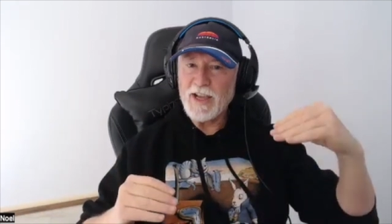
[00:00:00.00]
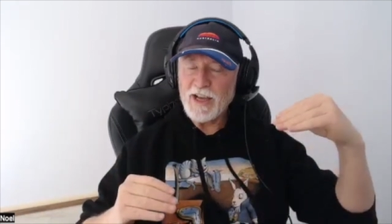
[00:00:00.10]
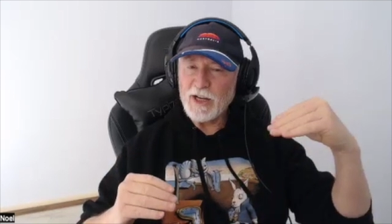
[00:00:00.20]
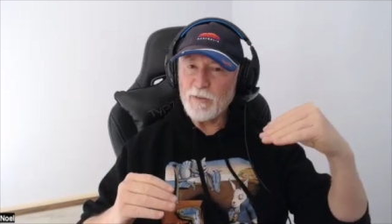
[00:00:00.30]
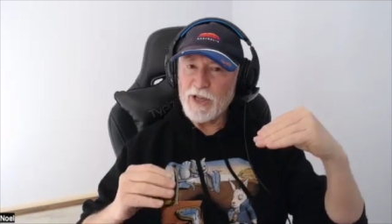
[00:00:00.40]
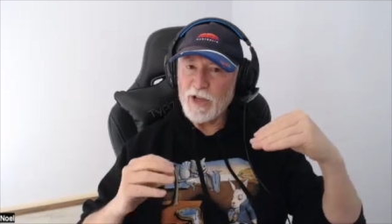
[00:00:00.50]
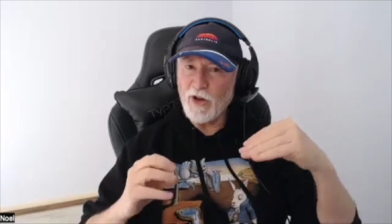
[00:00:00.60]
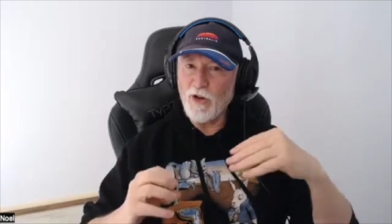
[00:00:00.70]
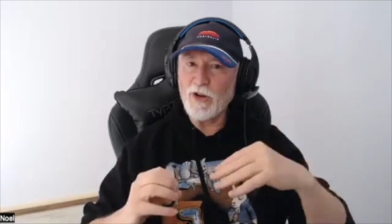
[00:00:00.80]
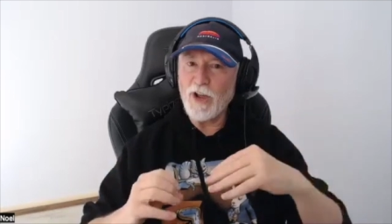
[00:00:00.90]
How do we
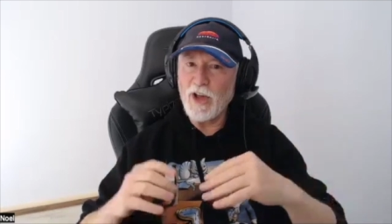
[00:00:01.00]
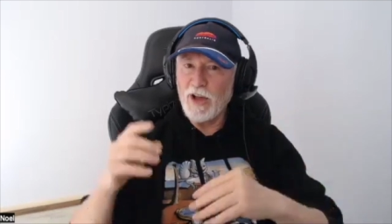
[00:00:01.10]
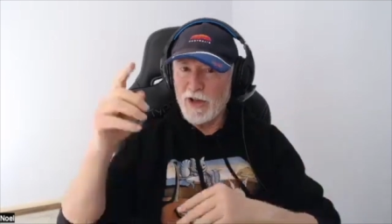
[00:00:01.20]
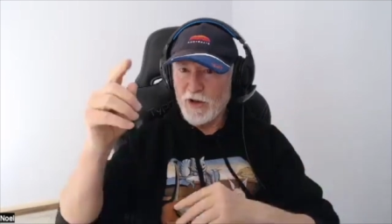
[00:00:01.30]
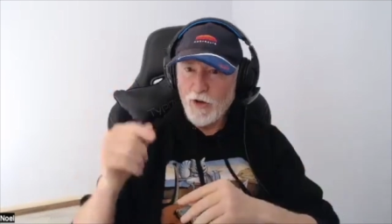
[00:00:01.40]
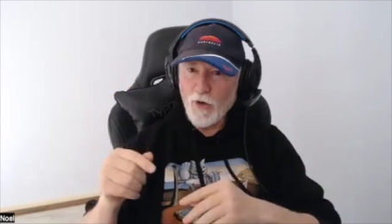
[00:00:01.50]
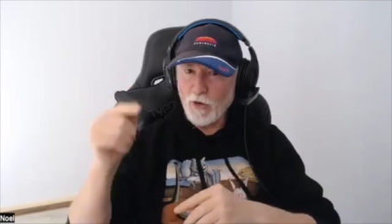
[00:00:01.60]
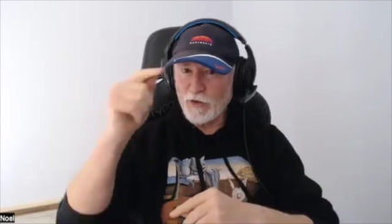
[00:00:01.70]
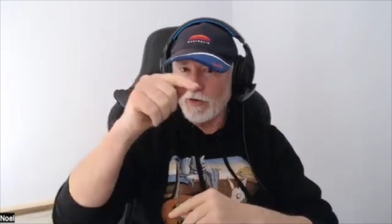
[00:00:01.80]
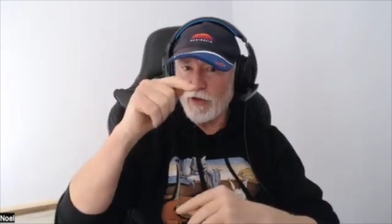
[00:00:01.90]
honor
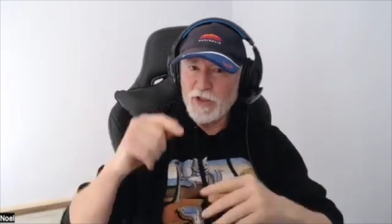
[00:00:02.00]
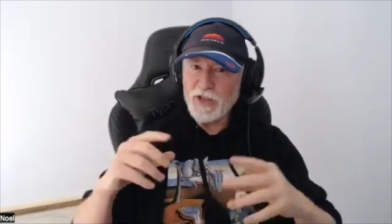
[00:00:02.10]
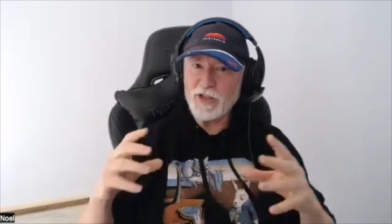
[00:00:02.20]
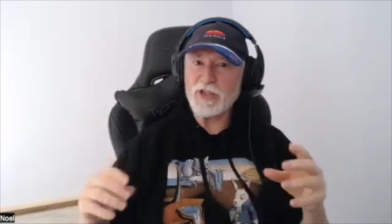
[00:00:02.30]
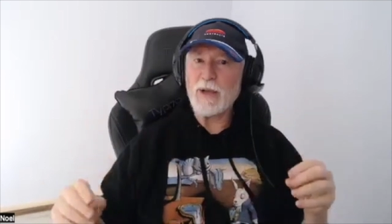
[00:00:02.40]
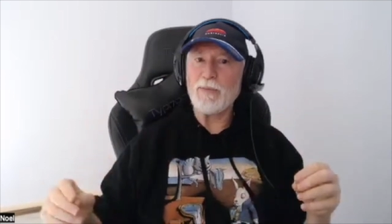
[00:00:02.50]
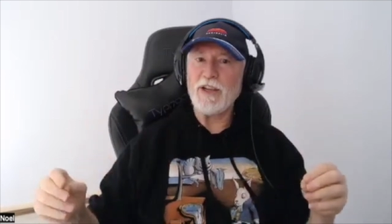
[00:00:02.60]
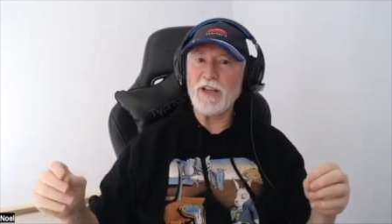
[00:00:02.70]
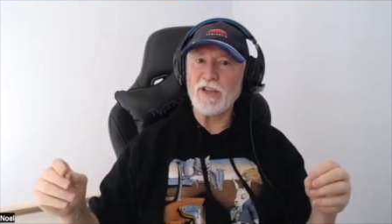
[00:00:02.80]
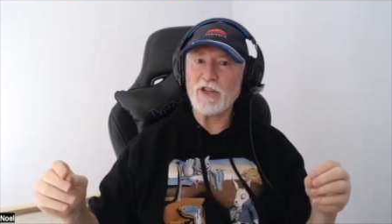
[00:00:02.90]
all of the things that's
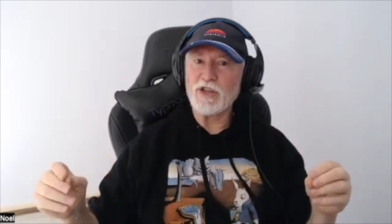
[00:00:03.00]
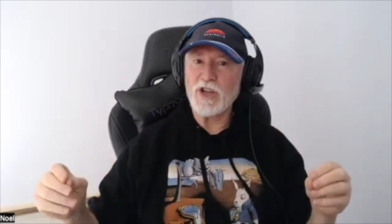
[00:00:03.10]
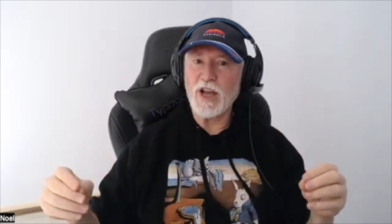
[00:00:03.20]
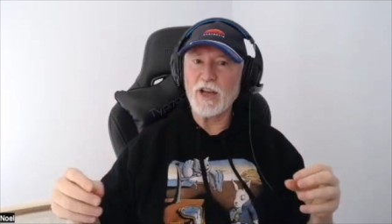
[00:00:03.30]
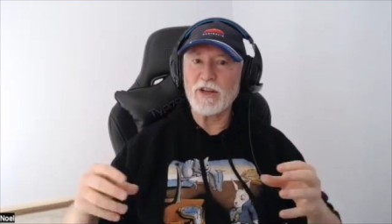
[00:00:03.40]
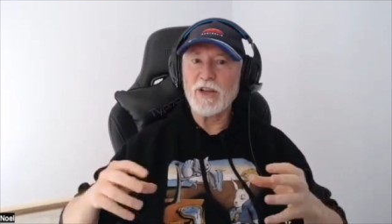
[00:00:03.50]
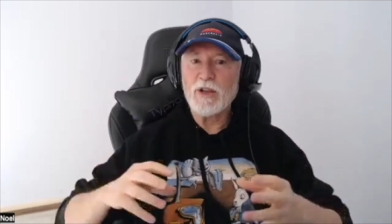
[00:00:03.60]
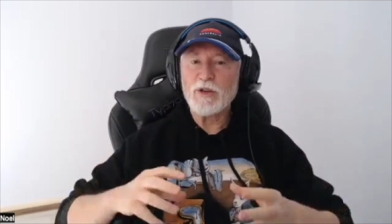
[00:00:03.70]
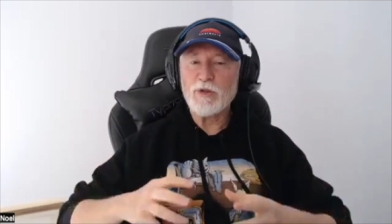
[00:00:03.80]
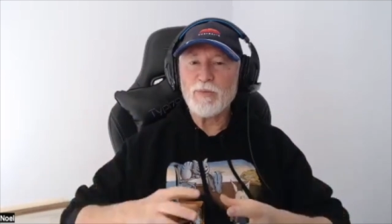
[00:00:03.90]
happening in the chart
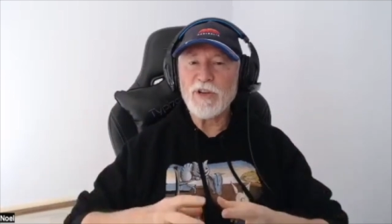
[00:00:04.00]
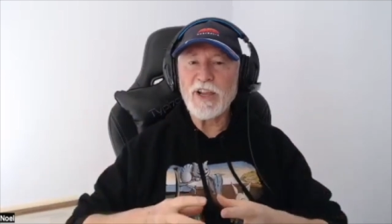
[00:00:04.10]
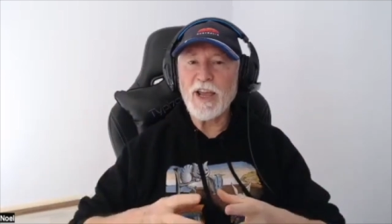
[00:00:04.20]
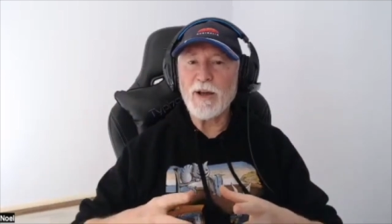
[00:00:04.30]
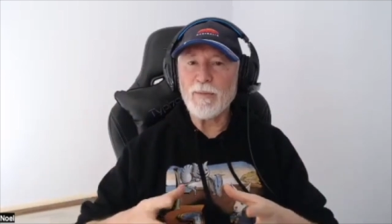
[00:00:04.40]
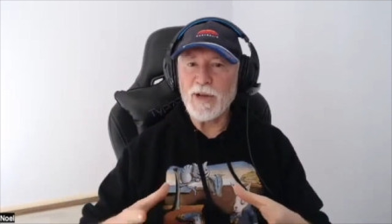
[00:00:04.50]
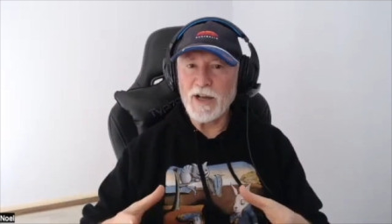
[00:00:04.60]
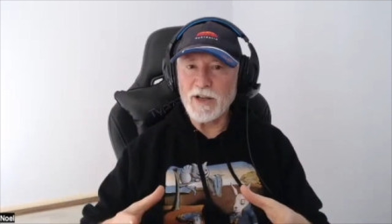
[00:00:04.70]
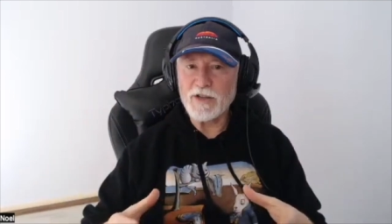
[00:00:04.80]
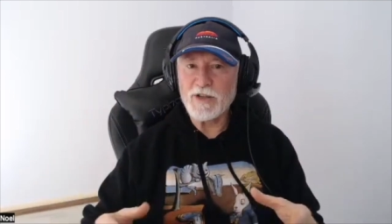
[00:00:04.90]
to bring out
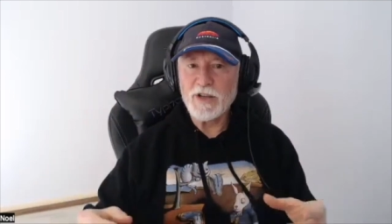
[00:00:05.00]
Mars?